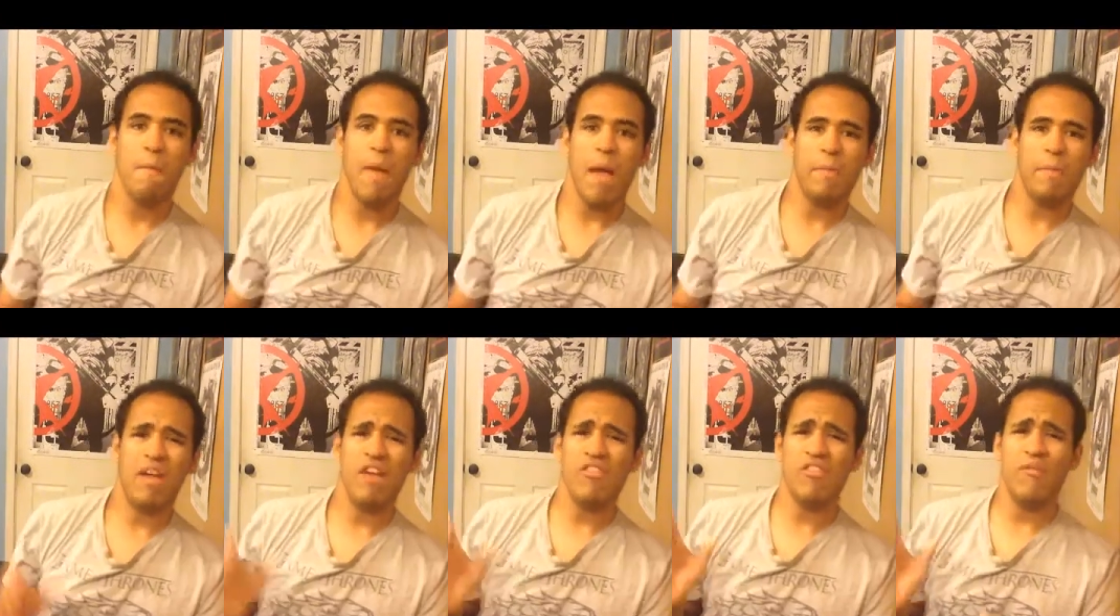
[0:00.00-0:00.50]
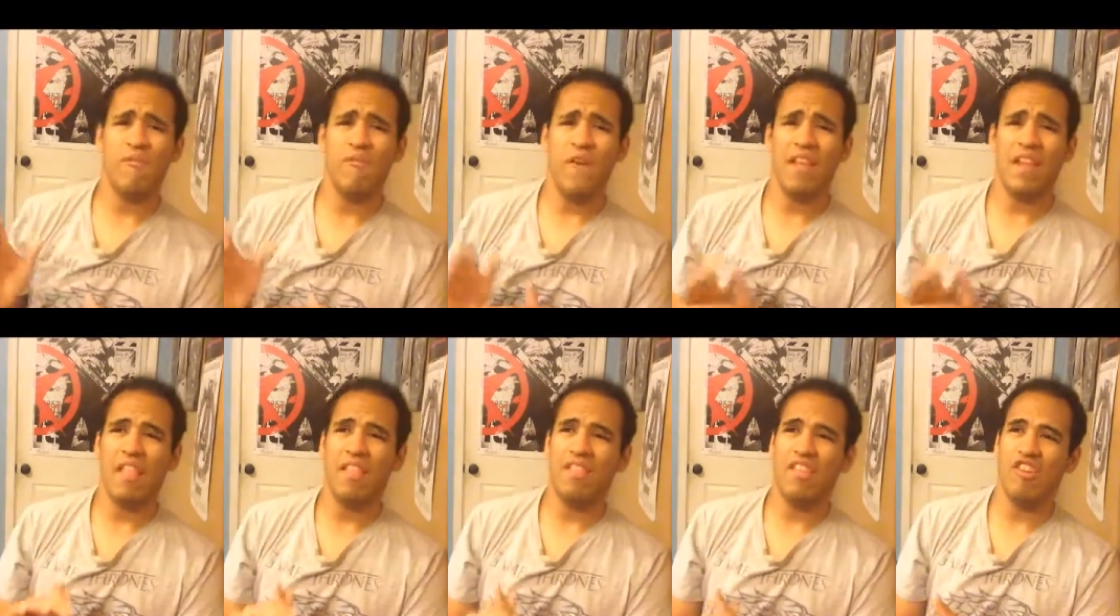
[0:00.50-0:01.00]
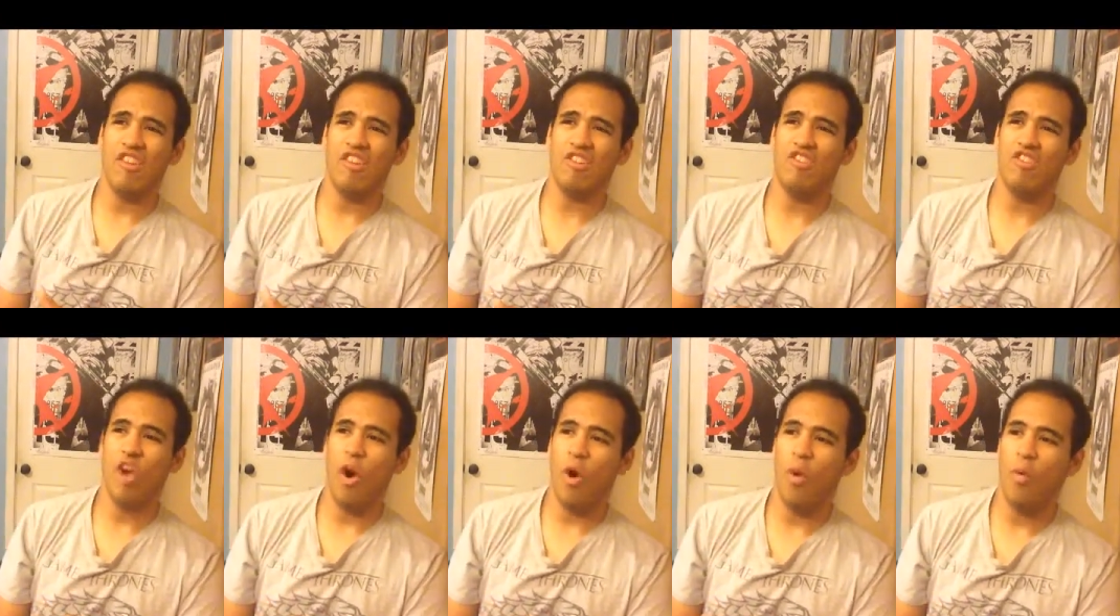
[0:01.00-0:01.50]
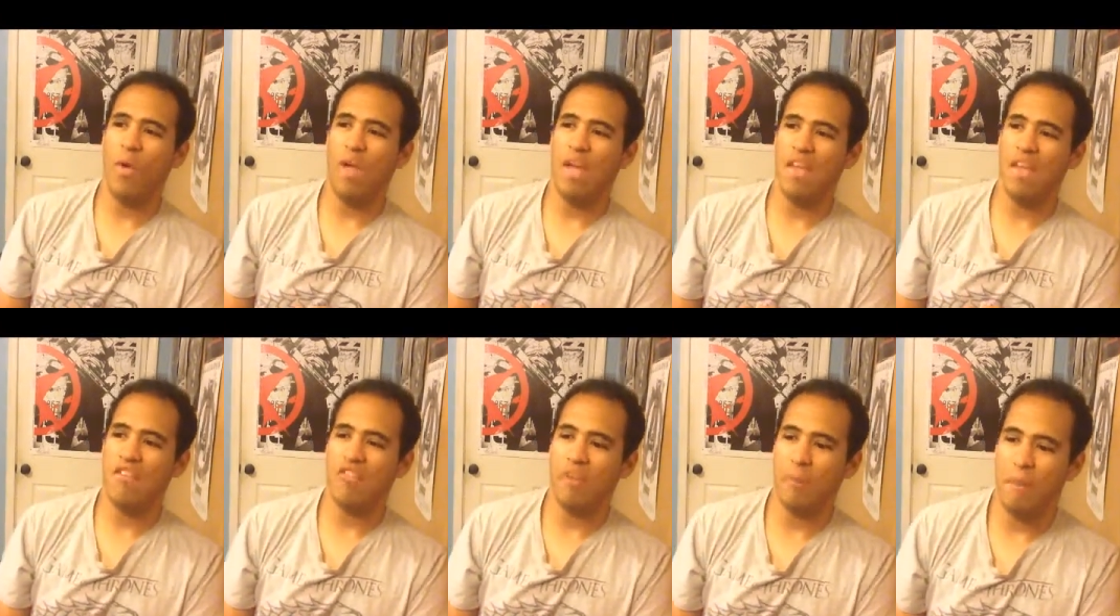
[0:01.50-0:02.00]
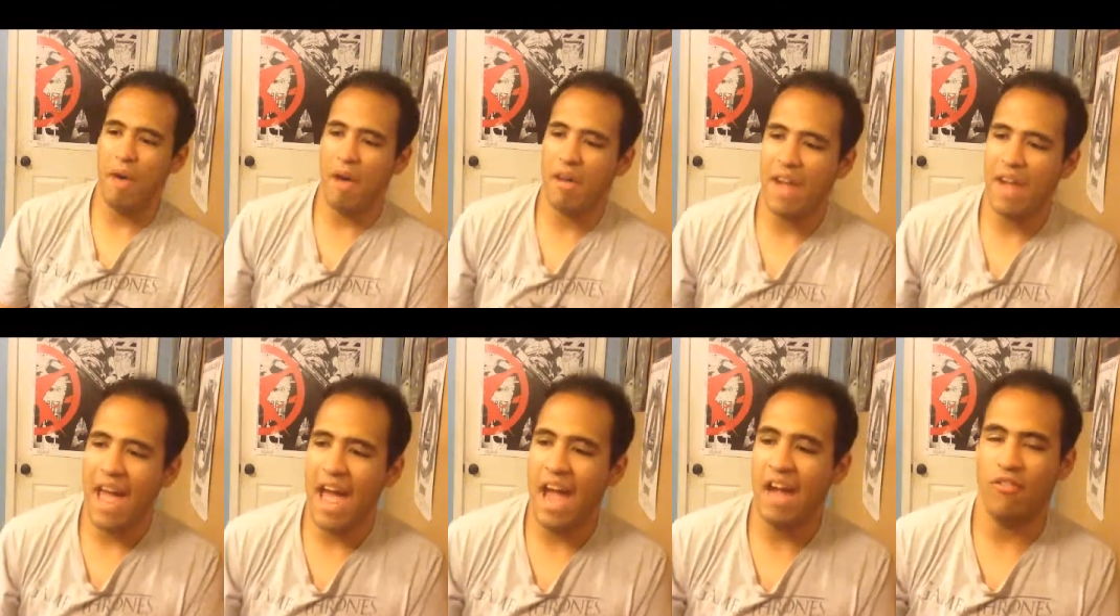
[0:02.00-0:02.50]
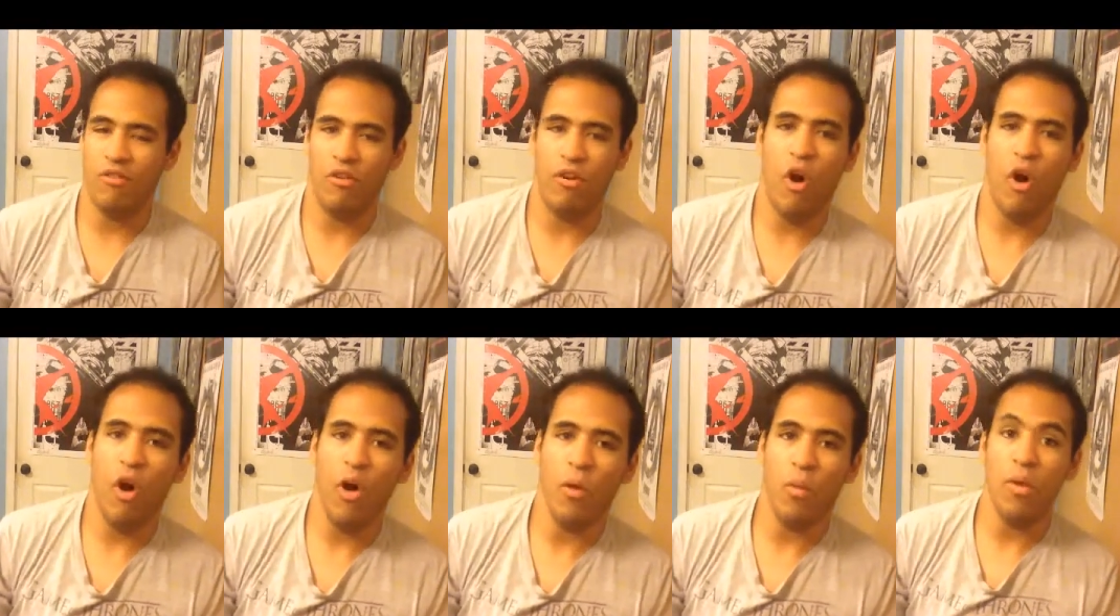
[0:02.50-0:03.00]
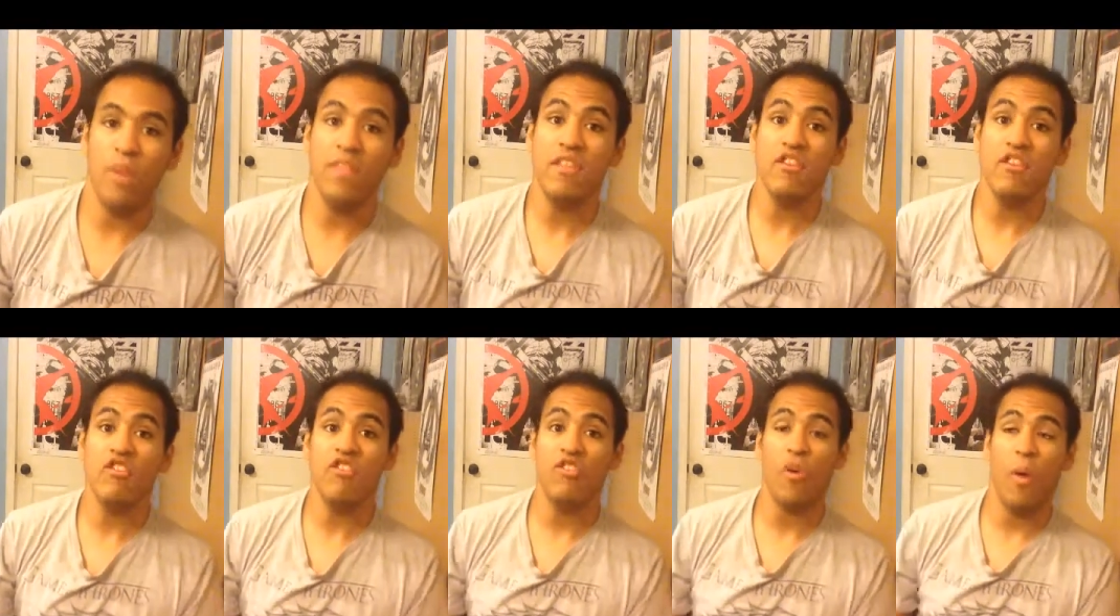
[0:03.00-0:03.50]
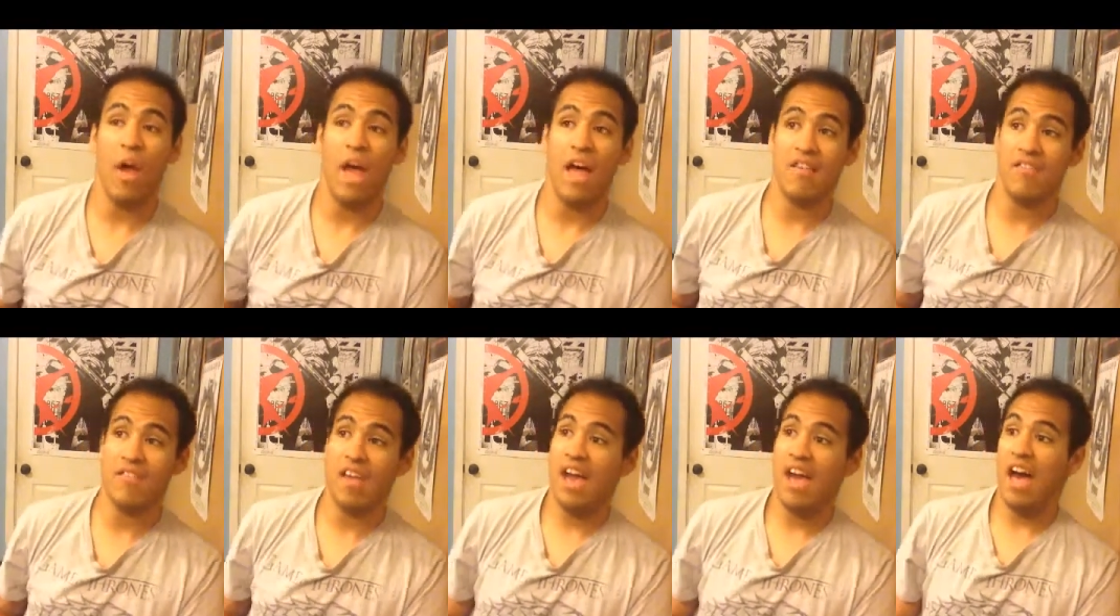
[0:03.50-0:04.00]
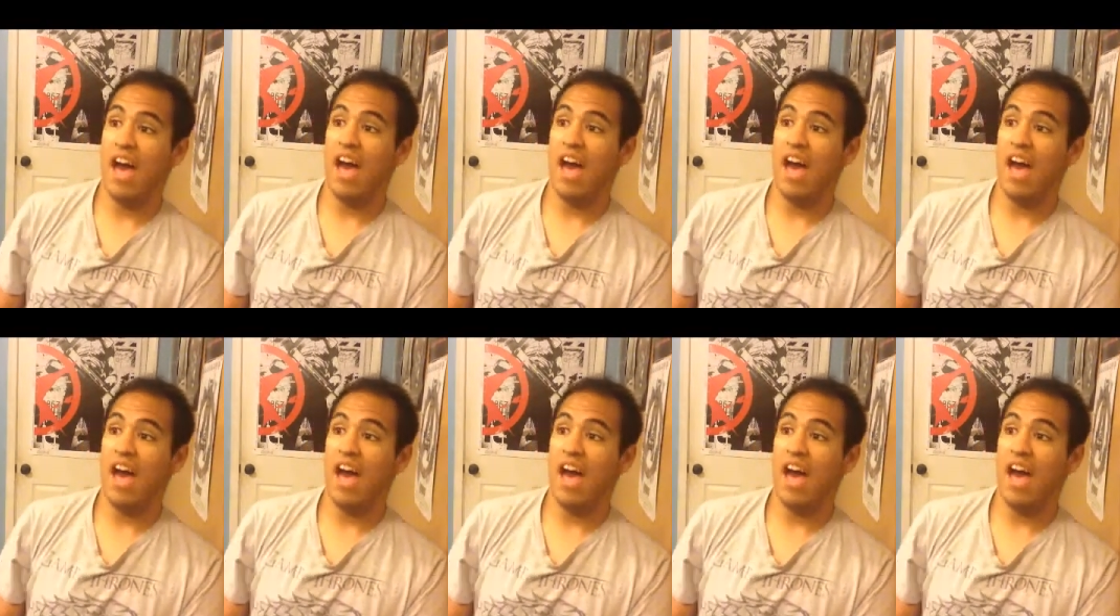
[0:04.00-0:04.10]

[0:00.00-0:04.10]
And because of the fact that this show is about an actor in Hollywood, this show has